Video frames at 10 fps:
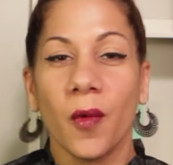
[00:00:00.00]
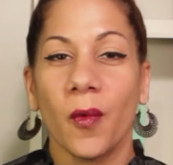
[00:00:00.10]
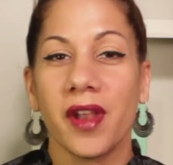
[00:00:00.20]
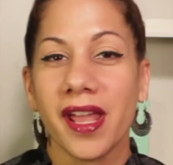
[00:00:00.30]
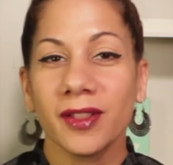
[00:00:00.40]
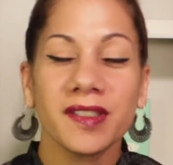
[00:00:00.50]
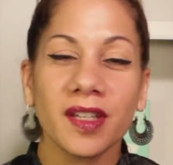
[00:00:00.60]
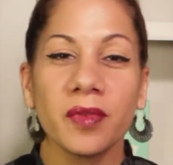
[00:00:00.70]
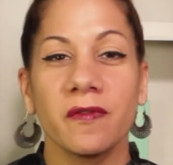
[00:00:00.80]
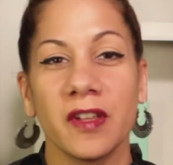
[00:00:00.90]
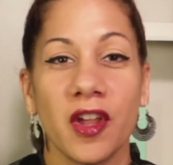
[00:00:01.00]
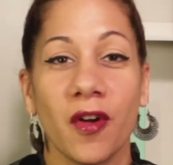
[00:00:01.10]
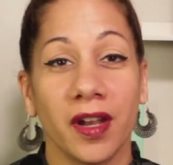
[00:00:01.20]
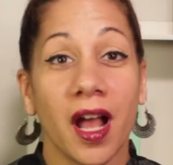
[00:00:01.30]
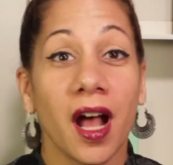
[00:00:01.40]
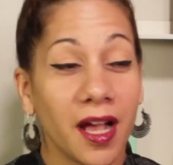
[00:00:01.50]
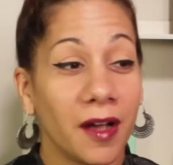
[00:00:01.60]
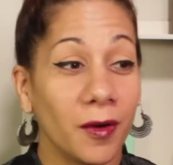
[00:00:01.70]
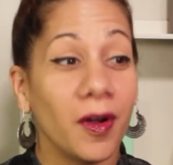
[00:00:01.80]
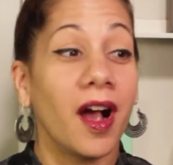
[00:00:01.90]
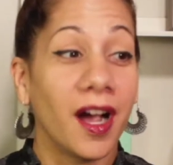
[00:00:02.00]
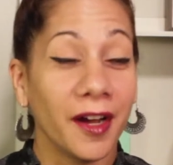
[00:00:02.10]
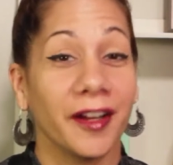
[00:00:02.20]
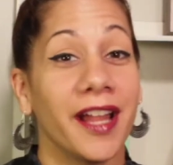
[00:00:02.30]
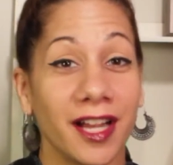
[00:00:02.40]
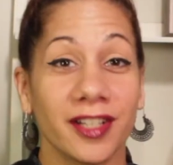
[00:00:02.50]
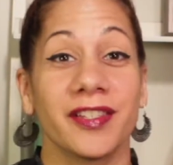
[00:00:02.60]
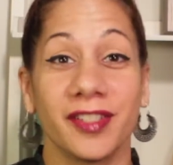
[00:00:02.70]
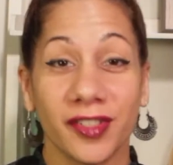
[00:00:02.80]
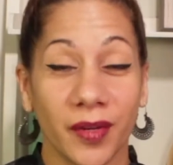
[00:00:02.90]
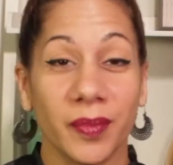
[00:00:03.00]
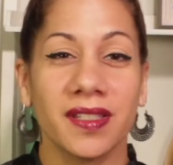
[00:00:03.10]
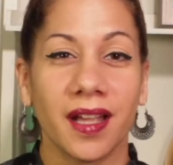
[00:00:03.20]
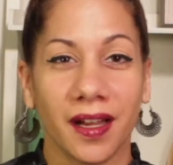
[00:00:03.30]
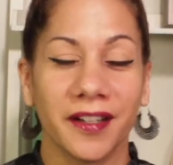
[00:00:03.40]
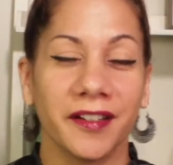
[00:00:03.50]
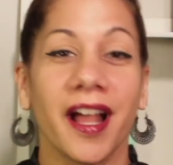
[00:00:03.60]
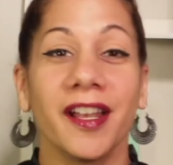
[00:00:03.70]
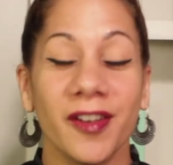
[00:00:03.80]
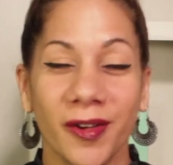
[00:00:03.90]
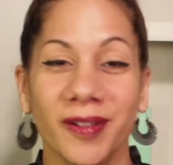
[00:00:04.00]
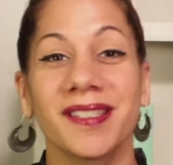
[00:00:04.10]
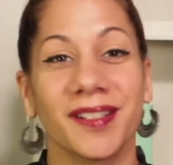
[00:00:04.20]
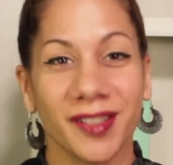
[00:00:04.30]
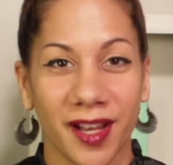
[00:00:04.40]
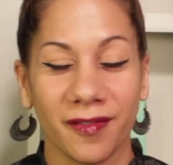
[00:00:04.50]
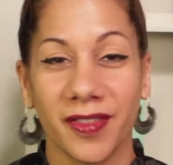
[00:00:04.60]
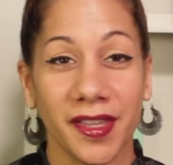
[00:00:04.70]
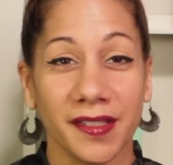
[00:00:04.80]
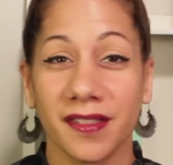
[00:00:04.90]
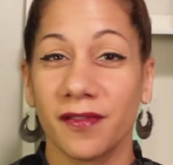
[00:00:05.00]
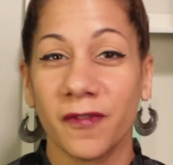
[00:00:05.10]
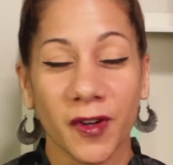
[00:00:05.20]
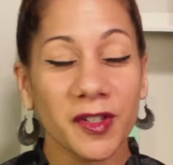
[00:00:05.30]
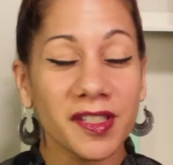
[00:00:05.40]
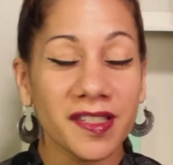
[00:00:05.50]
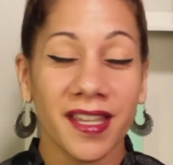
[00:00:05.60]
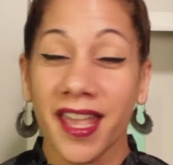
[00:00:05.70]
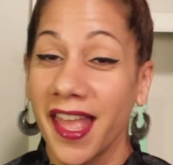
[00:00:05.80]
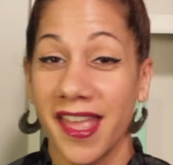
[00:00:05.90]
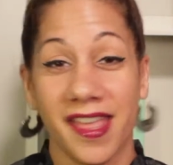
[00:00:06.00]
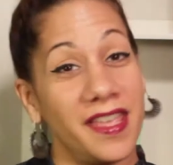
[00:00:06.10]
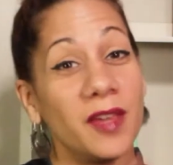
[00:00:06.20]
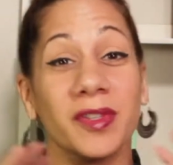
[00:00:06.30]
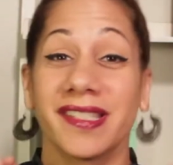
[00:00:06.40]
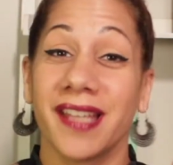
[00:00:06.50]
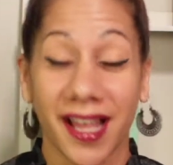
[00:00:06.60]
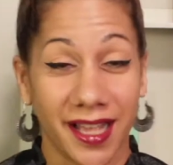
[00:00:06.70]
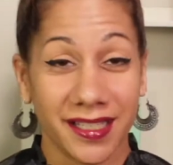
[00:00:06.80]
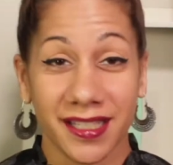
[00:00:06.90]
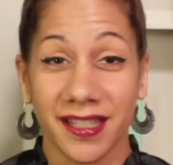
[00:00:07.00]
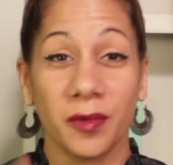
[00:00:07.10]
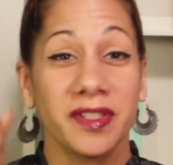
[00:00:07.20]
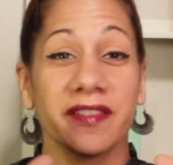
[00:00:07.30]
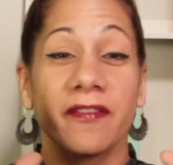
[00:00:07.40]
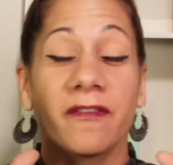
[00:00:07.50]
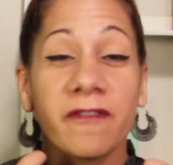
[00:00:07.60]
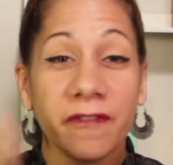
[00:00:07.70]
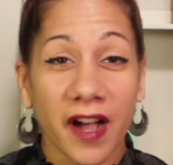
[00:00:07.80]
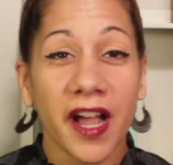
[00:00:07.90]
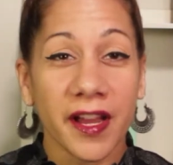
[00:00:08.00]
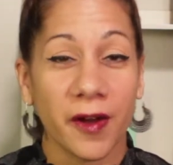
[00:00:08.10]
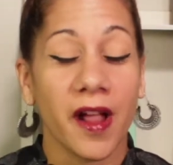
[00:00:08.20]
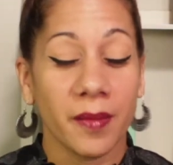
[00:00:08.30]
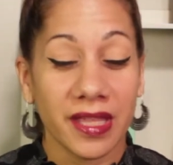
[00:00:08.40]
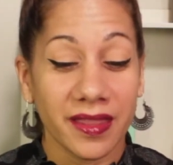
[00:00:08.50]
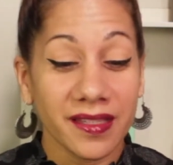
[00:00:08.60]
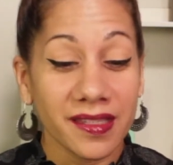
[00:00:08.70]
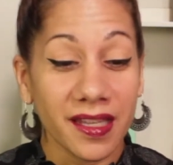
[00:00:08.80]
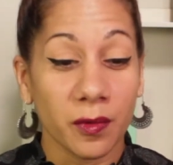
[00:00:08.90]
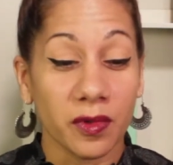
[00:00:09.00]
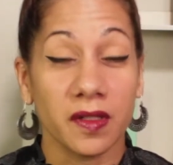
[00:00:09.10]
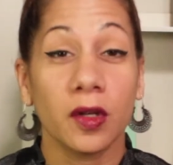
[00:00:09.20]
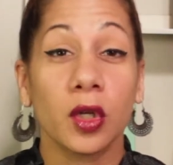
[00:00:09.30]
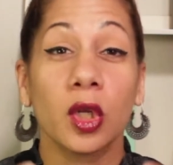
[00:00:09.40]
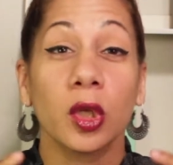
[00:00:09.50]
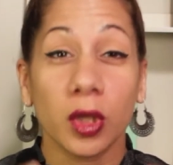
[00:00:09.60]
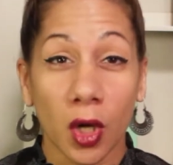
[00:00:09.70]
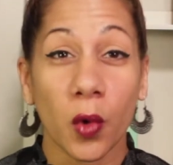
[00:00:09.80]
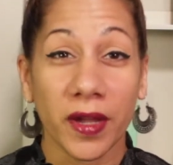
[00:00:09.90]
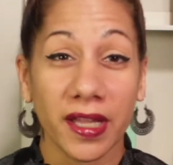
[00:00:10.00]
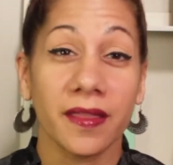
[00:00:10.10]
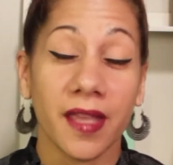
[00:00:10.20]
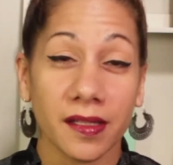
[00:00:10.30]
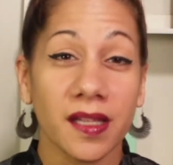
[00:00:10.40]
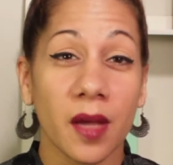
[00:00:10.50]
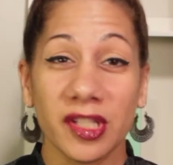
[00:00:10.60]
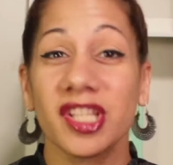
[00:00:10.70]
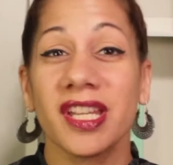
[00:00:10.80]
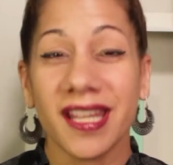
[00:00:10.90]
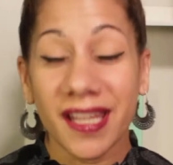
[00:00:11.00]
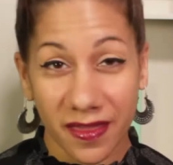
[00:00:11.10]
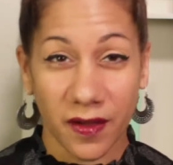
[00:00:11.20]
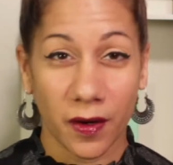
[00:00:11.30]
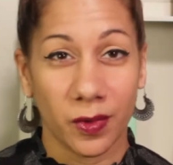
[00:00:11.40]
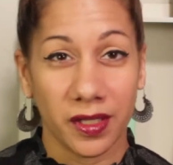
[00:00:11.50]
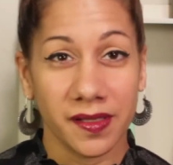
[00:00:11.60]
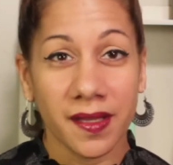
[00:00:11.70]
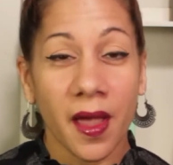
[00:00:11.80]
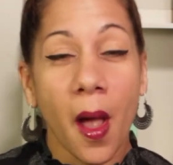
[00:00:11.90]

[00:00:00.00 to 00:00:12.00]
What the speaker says: When I looked up a video on how iron actually sharpens iron, I noticed a lot of things. First, it was hot. There was fire. I mean, this thing was glowing. That's how much heat there was.